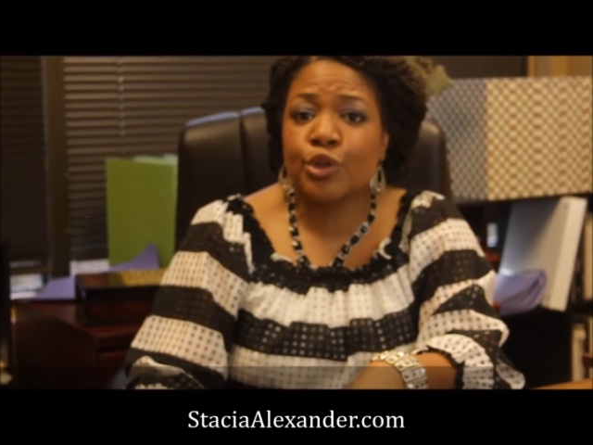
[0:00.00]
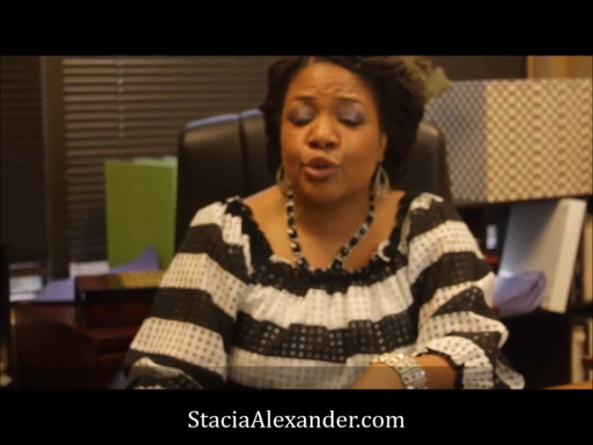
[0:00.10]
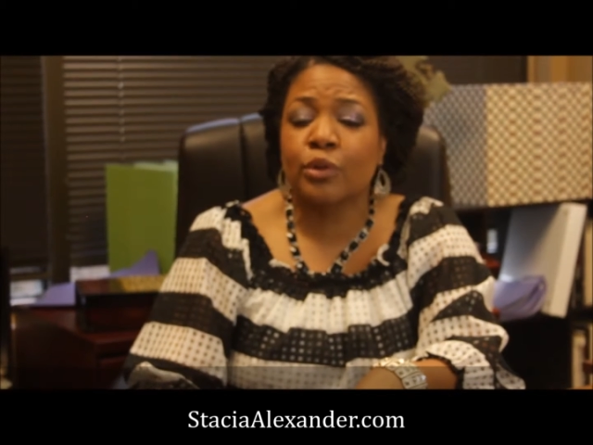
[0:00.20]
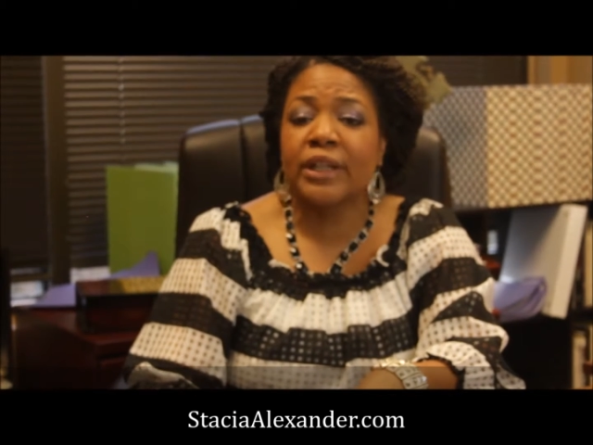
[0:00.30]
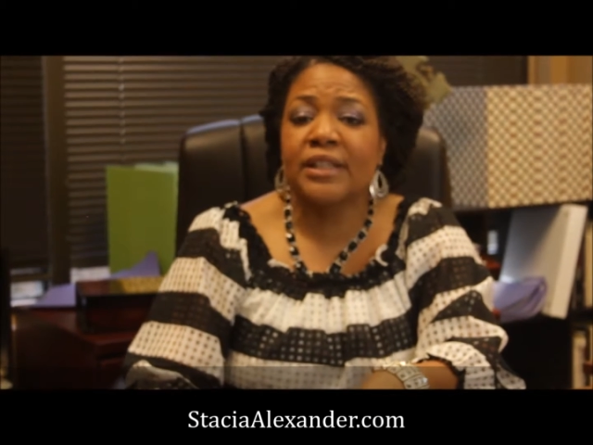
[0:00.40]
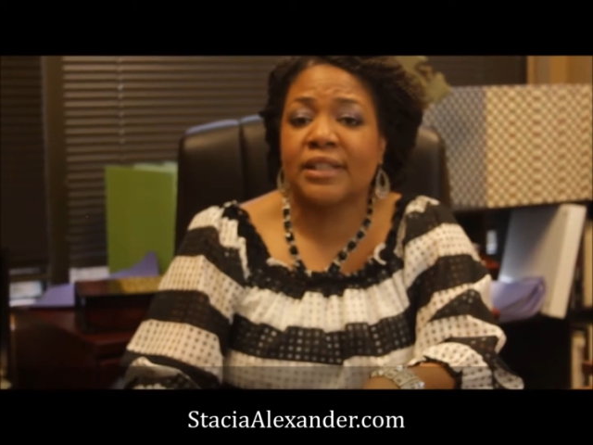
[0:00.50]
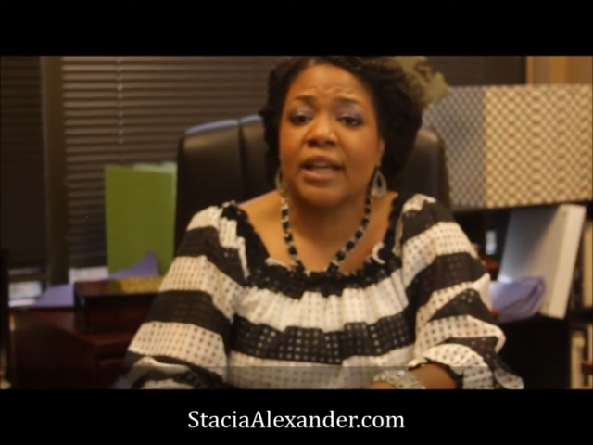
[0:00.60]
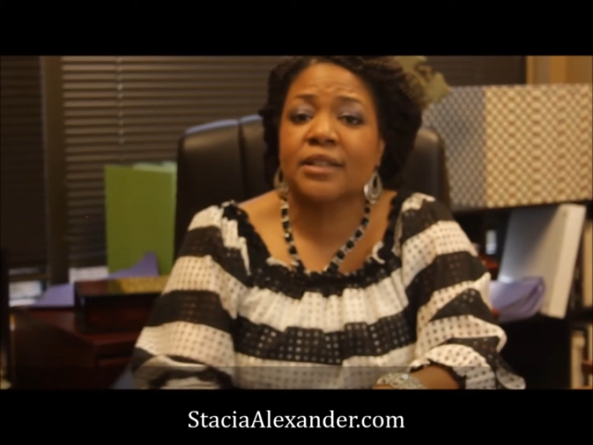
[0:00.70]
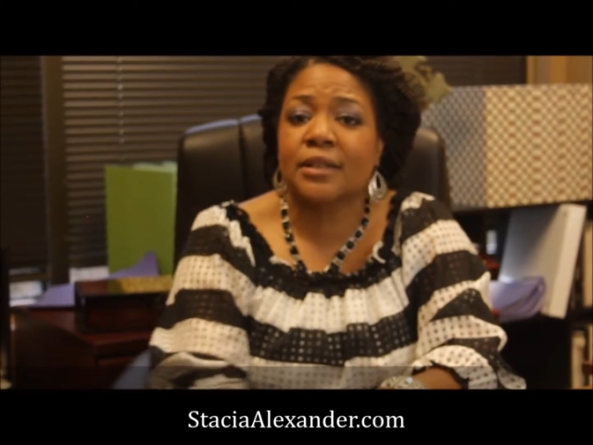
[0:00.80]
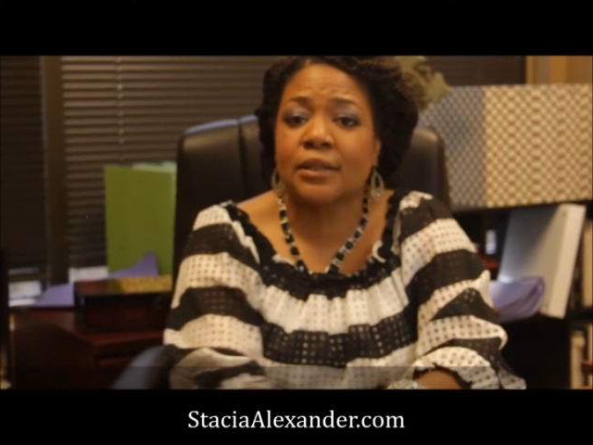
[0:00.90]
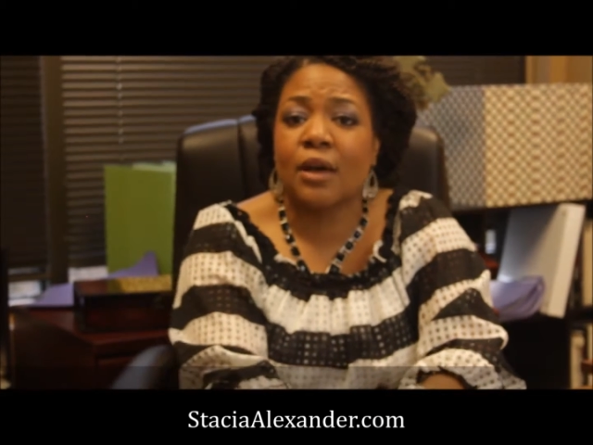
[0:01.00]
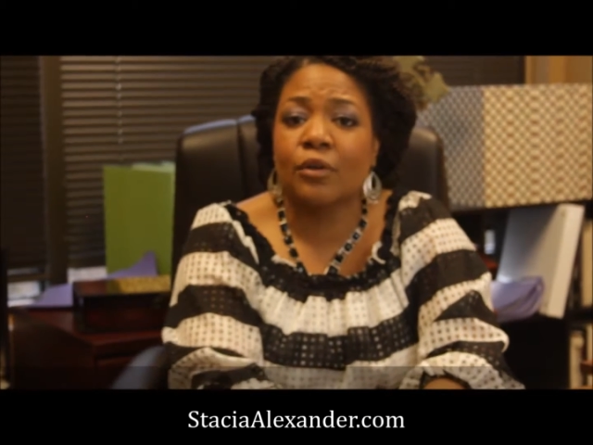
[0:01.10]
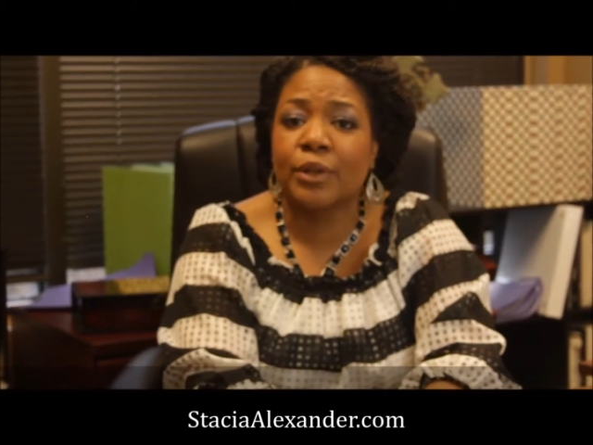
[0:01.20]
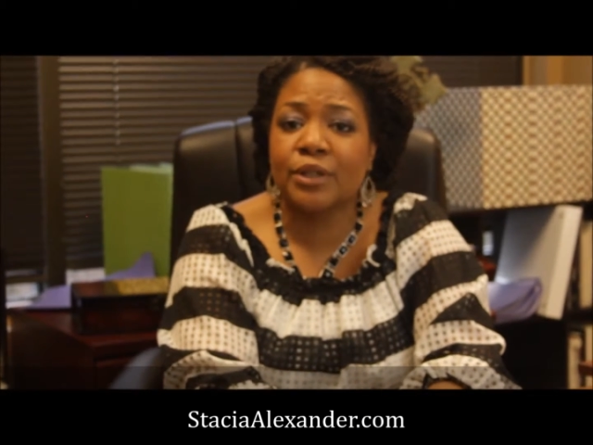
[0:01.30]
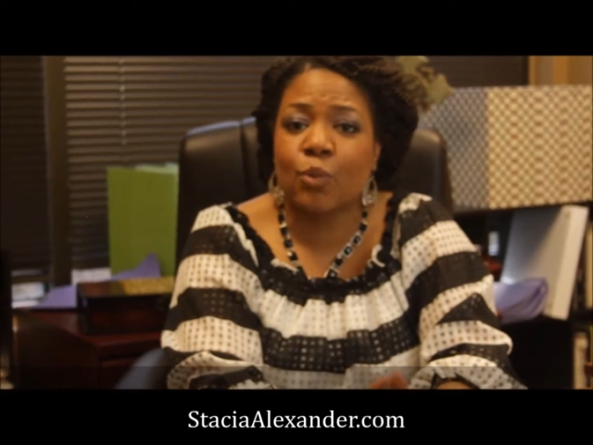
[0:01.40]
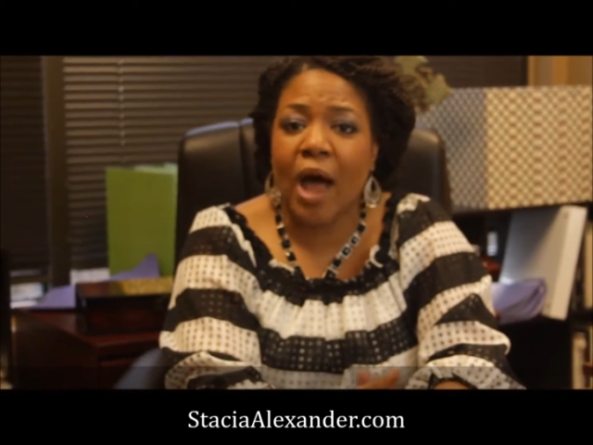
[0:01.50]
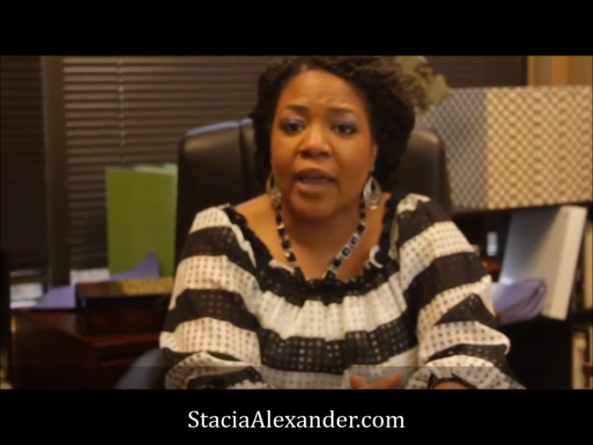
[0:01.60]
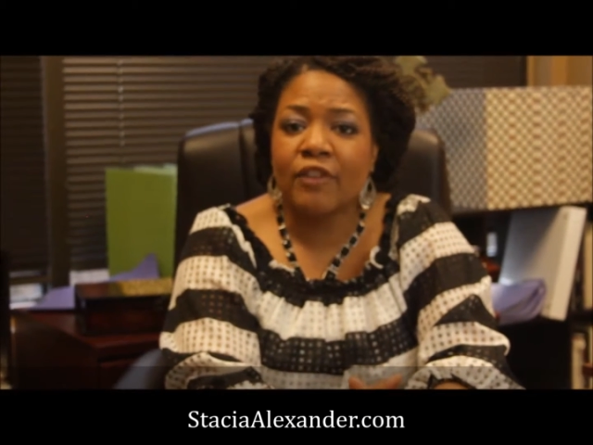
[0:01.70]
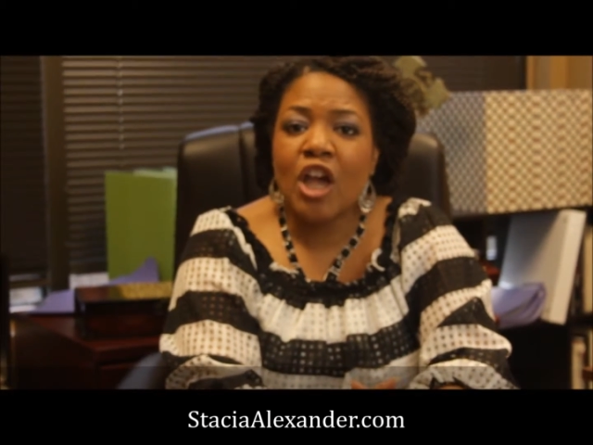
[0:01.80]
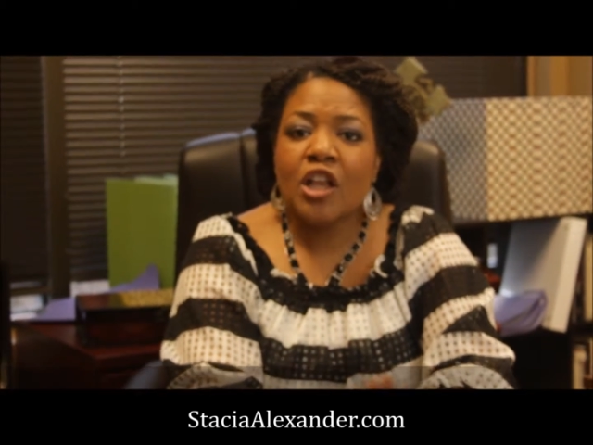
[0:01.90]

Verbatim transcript: store in East Texas along with his wife.